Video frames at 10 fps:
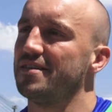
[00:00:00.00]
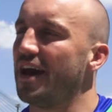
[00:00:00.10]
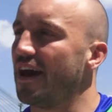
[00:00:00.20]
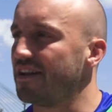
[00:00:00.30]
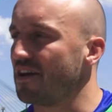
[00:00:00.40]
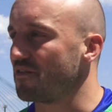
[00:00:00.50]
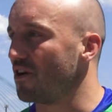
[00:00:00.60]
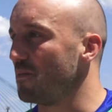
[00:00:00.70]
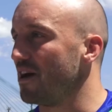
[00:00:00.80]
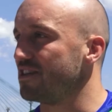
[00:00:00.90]
Yeah,
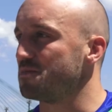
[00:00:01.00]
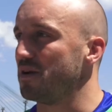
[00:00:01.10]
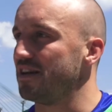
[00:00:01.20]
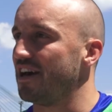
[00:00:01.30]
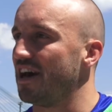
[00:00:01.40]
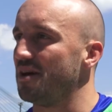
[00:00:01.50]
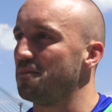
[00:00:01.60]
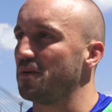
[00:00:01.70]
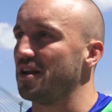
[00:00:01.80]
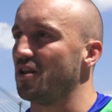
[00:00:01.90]
definitely, mate. It's been
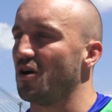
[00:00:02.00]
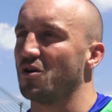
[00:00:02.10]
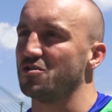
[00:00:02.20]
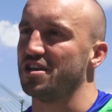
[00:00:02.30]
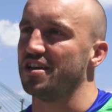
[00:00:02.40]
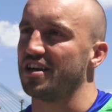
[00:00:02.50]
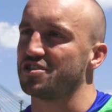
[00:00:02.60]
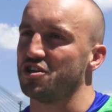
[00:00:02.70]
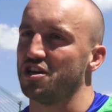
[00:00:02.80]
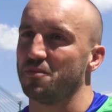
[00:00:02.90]
a long old year
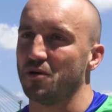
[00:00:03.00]
last year,